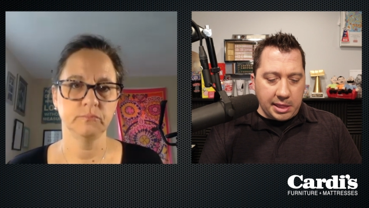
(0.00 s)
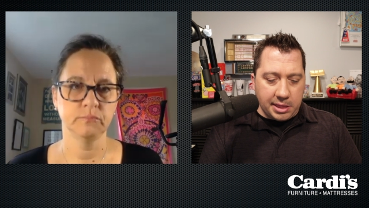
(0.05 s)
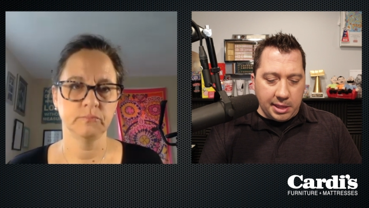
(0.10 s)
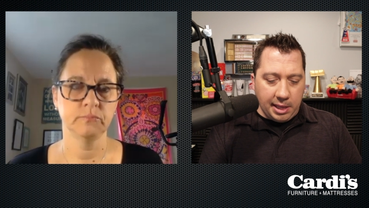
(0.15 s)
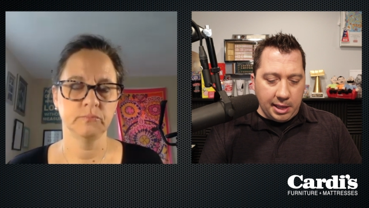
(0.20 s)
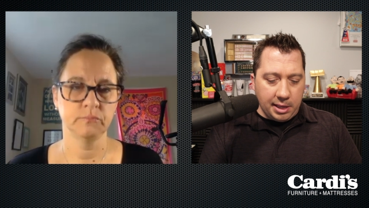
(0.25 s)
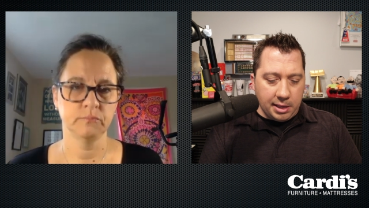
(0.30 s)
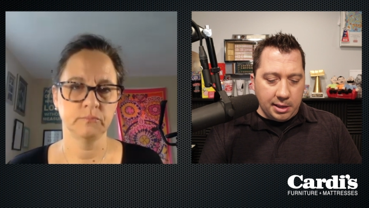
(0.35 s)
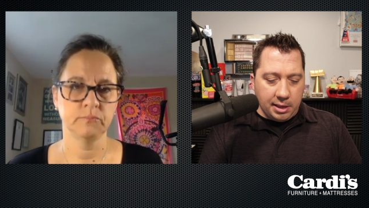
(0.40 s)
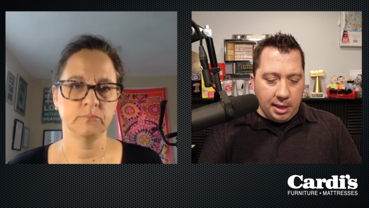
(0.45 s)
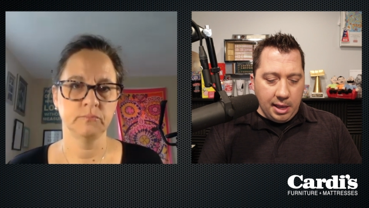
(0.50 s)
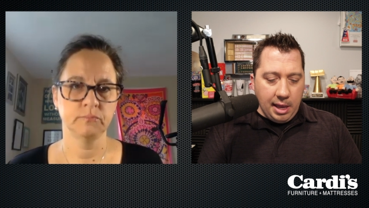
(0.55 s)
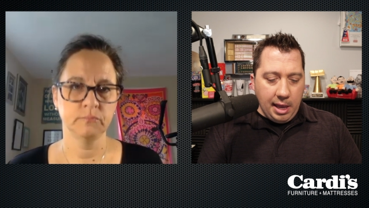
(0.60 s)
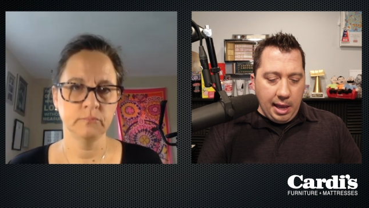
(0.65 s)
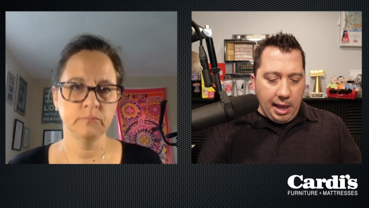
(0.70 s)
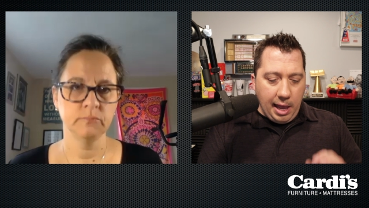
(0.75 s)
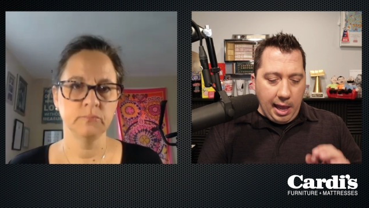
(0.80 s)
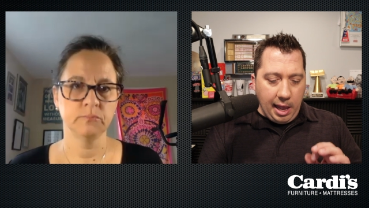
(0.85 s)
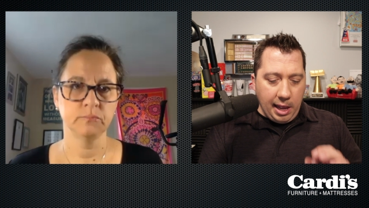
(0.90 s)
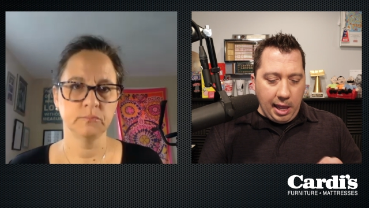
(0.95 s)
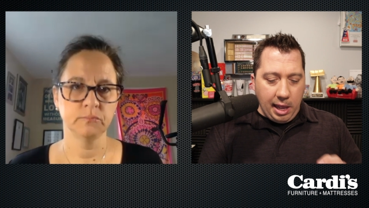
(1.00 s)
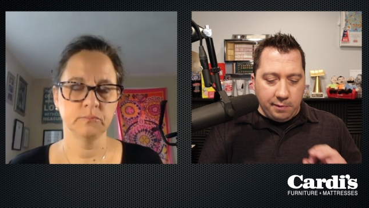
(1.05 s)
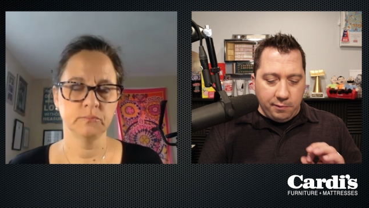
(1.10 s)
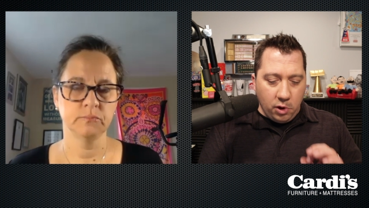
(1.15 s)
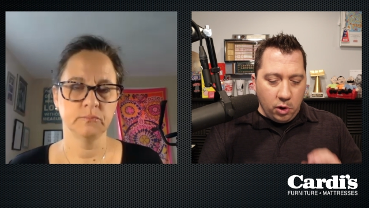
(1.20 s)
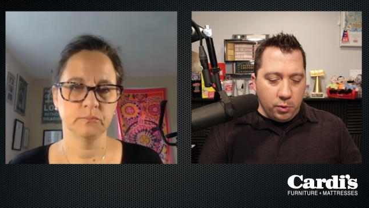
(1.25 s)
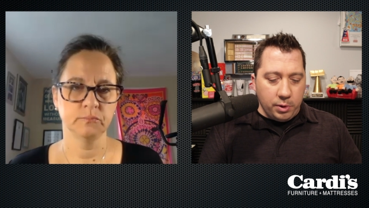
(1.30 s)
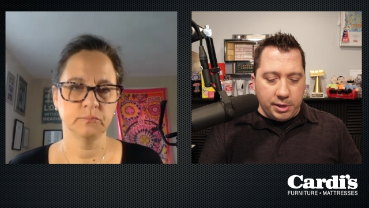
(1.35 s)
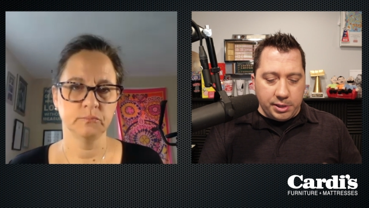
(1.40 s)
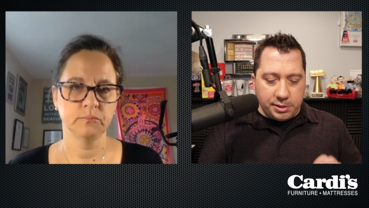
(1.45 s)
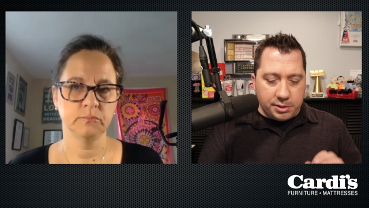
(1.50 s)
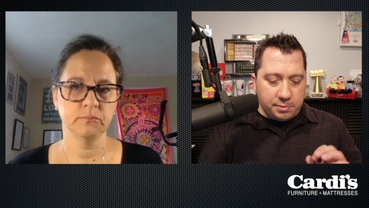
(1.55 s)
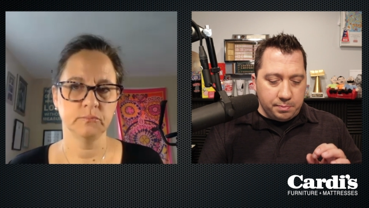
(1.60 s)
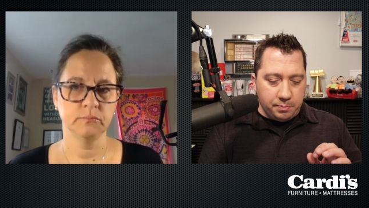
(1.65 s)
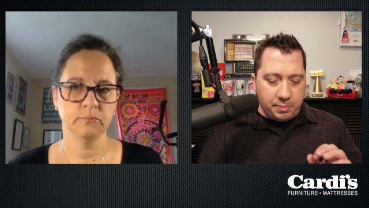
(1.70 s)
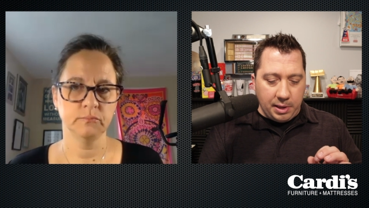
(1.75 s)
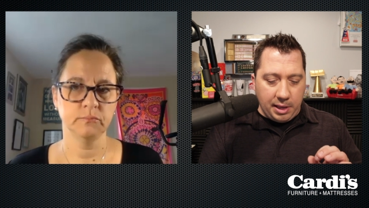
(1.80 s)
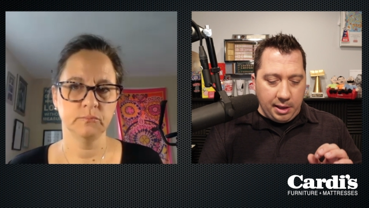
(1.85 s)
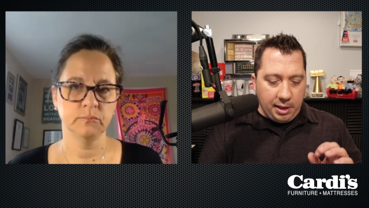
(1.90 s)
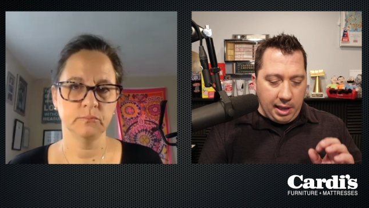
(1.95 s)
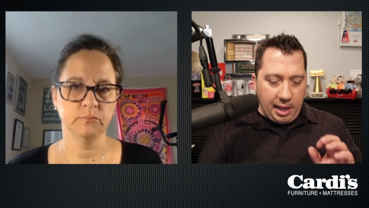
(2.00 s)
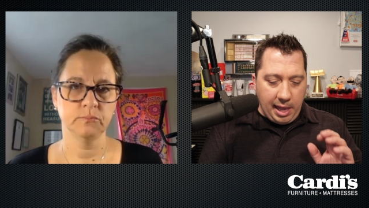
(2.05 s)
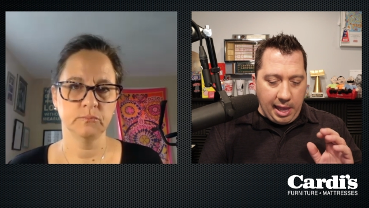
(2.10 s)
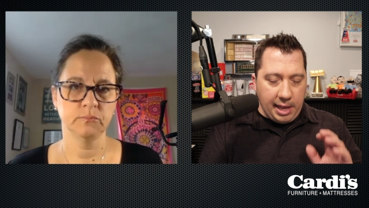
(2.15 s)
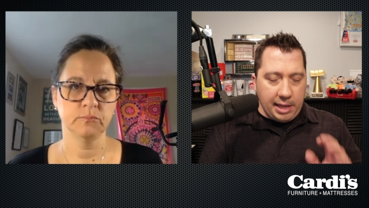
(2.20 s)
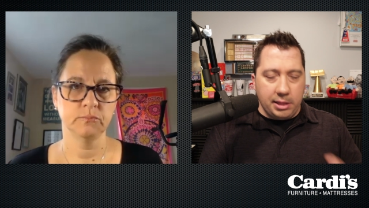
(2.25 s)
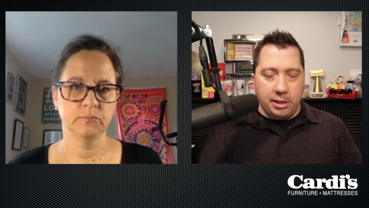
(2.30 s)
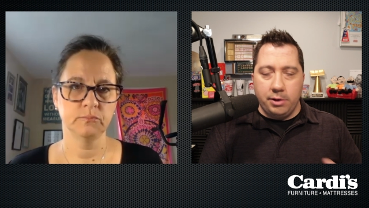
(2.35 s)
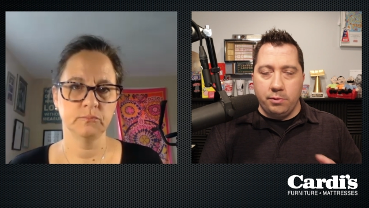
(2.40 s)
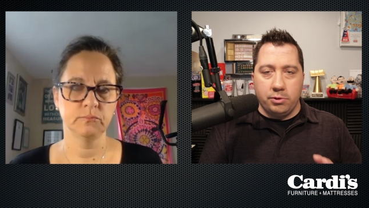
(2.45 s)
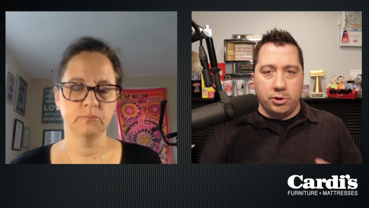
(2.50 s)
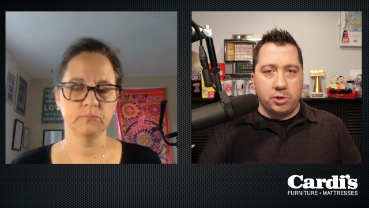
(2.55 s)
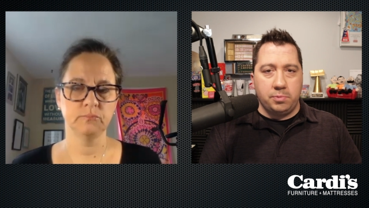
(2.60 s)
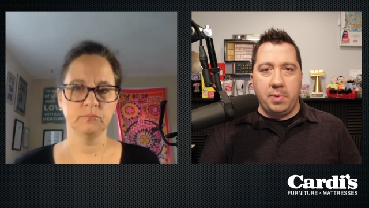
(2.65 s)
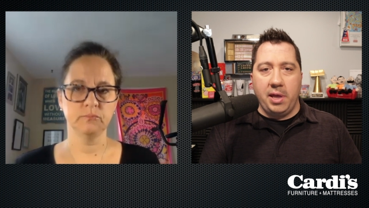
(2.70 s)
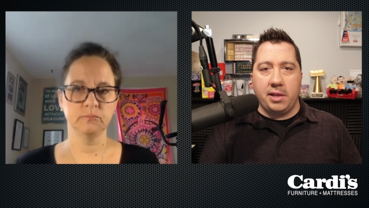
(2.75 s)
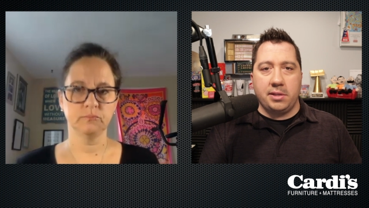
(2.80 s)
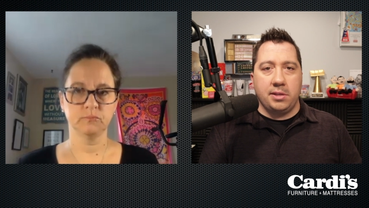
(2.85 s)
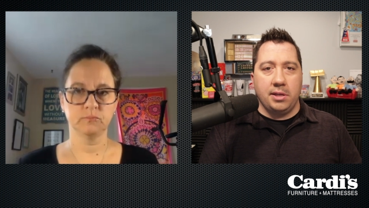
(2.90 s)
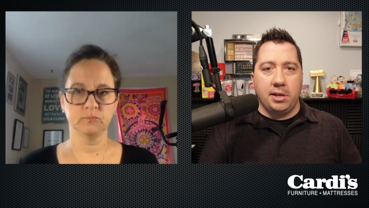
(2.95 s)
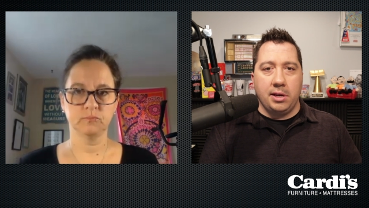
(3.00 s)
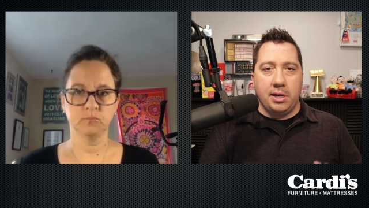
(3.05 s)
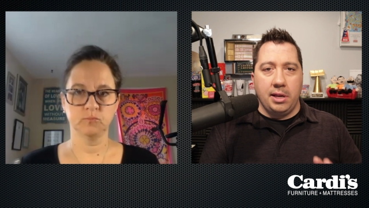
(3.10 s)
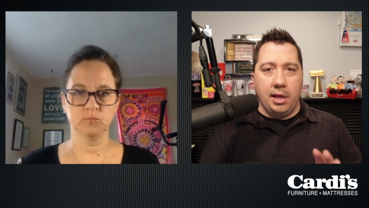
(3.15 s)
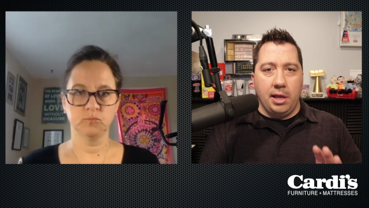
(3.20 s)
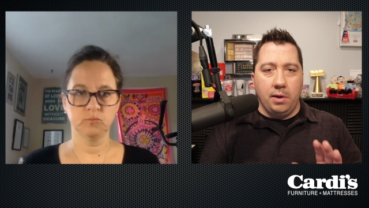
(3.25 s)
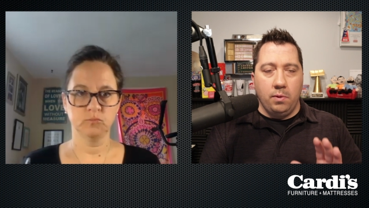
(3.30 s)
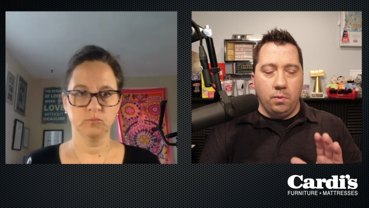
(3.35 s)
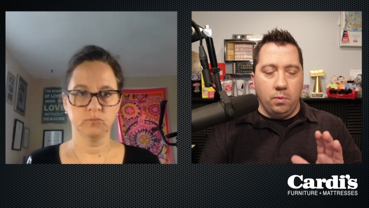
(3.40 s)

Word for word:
Speaker 1: think I, I've always been highly respected